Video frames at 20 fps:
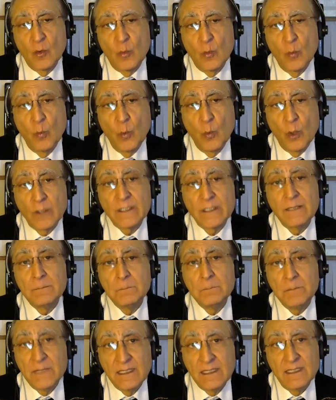what it
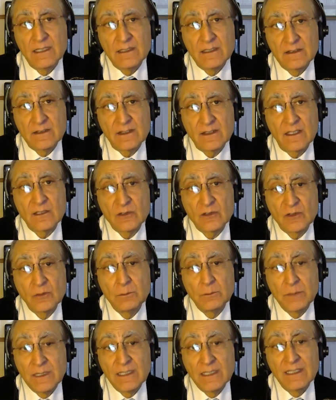means to
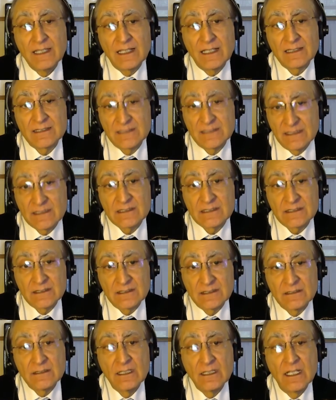be a
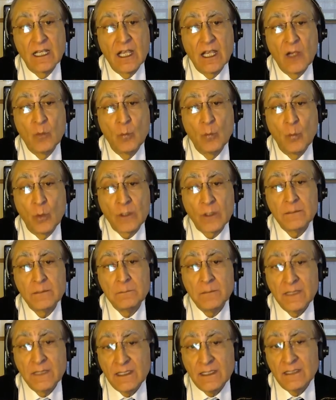citizen and what it
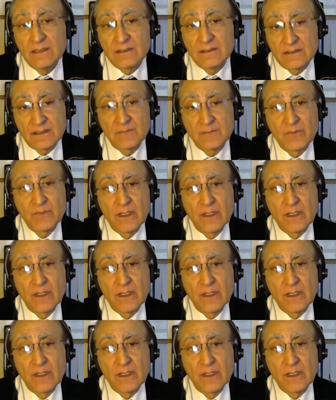means